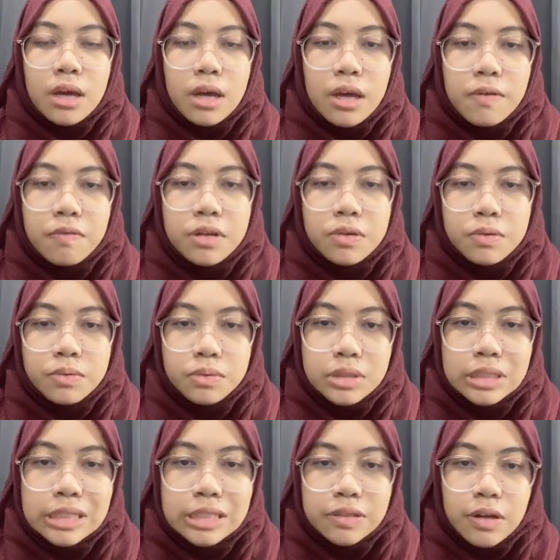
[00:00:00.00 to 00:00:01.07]
Even though
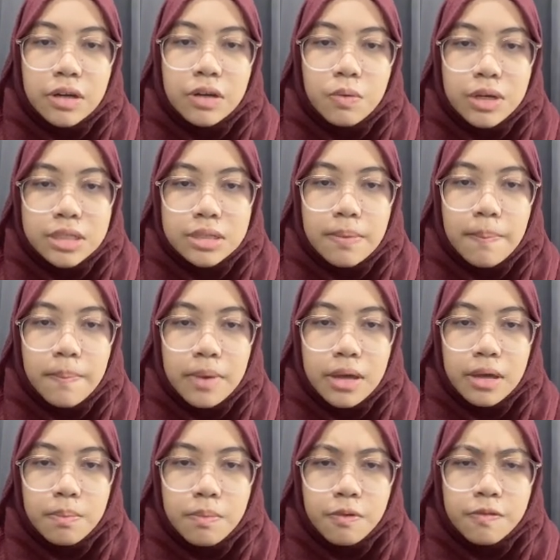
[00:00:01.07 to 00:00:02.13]
this request may
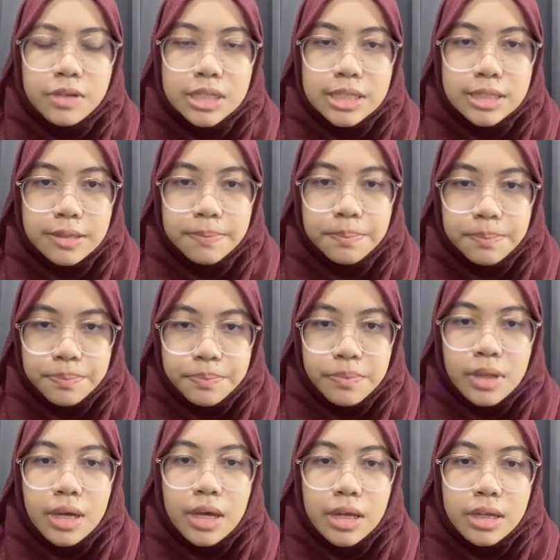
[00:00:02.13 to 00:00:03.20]
improve the system,
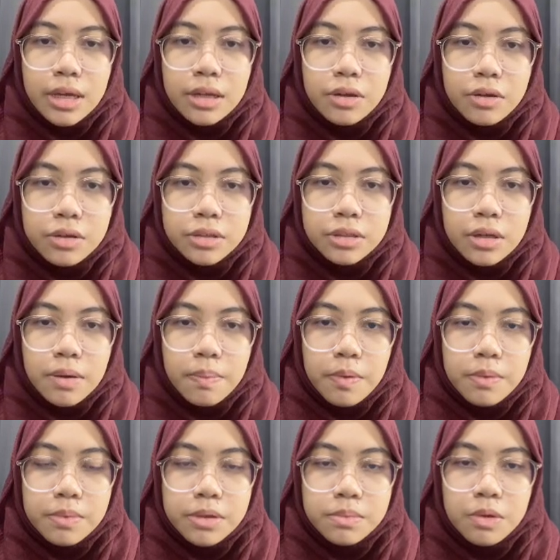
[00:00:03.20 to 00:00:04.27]
it can cause
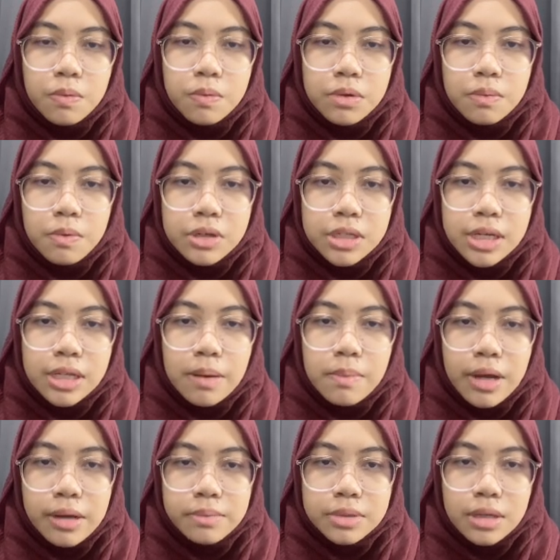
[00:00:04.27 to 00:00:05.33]
problems with project
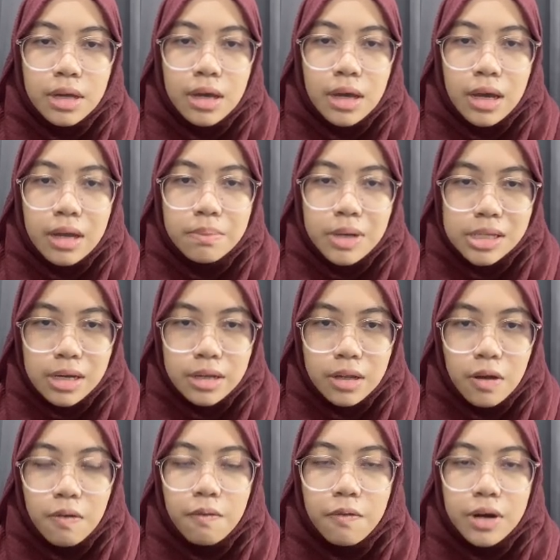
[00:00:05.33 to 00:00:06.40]
timelines and budget.
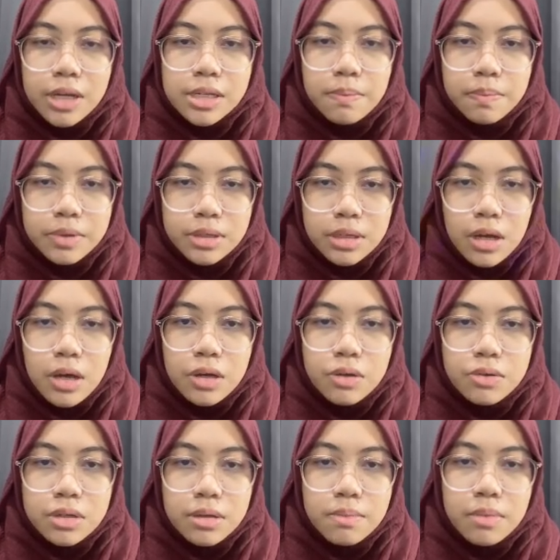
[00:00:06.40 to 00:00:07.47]
For example,
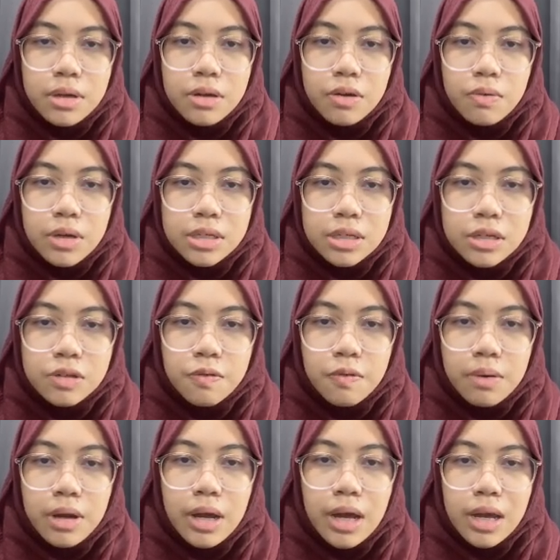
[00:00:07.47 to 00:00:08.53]
user may request change
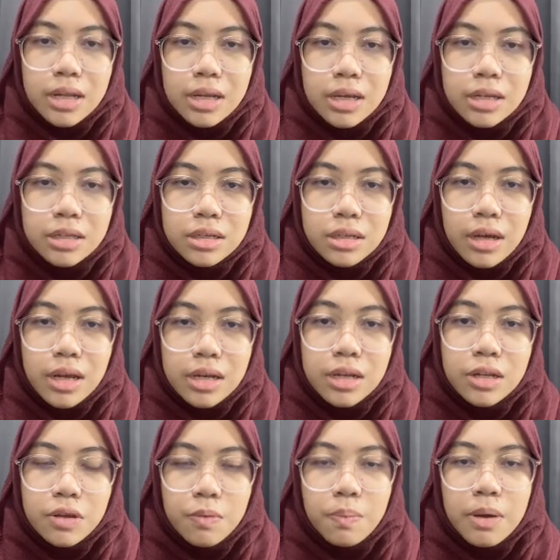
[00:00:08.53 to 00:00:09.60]
for
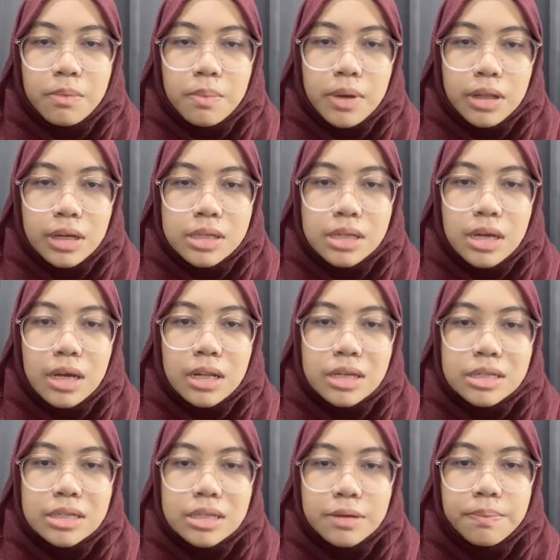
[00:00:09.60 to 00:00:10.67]
adding new payment methods in the
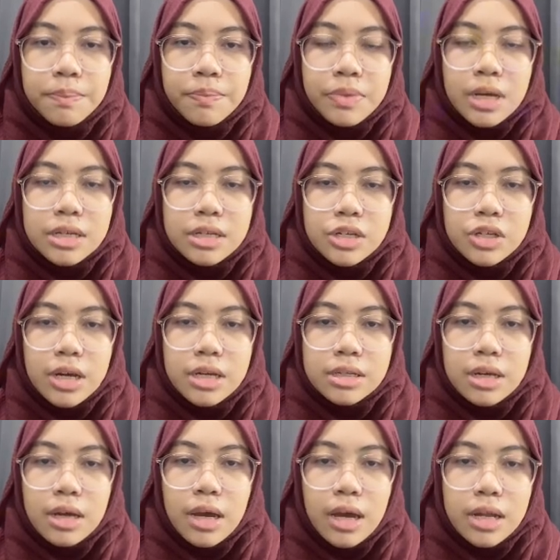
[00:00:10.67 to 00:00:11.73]
system, such as
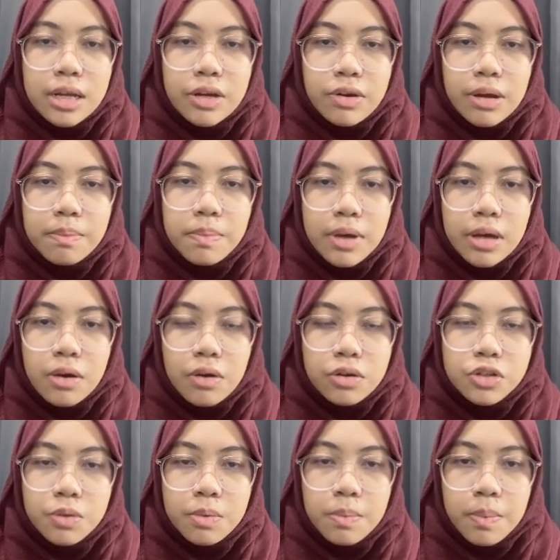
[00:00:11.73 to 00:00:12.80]
adding GrabPay or
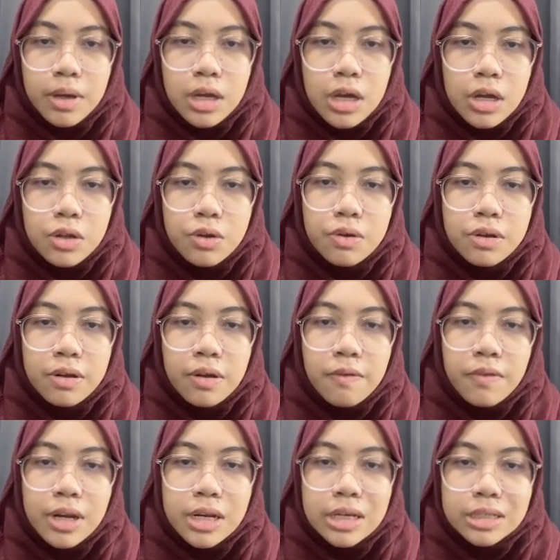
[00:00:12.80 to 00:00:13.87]
ShopeePay during
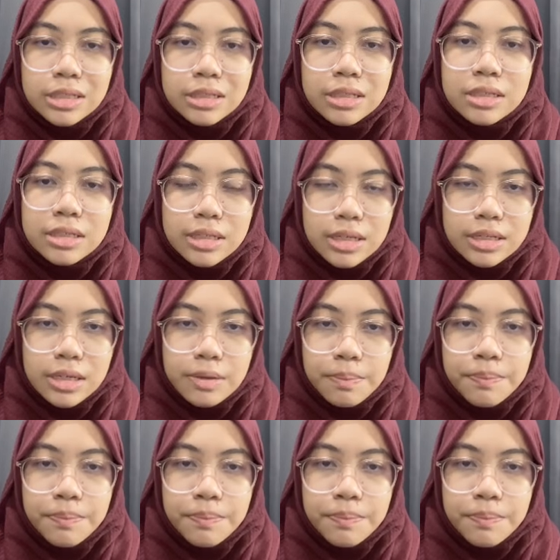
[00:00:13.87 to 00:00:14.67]
validation testing.